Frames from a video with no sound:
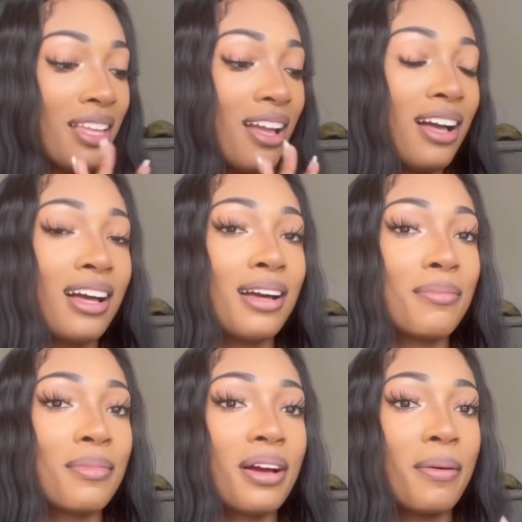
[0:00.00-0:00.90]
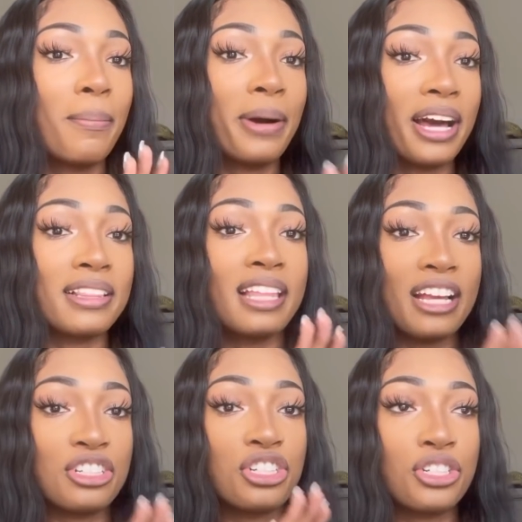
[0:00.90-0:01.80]
But
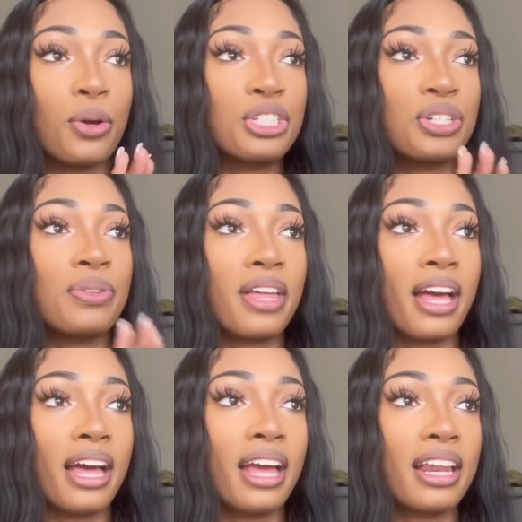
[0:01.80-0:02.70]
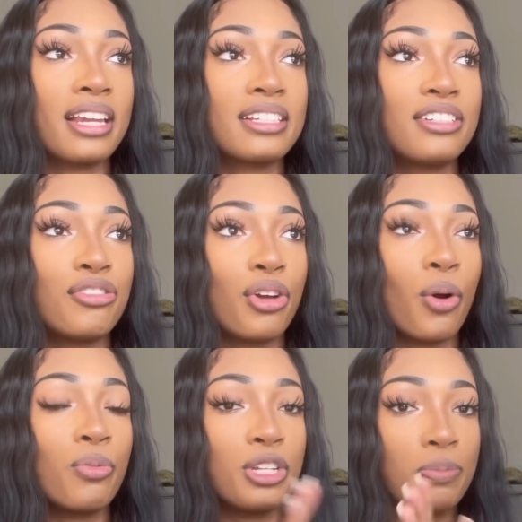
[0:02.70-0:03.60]
that just shows you that,
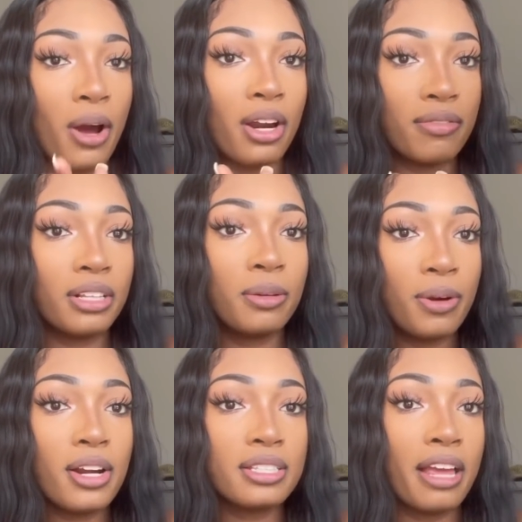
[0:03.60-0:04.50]
this product really works.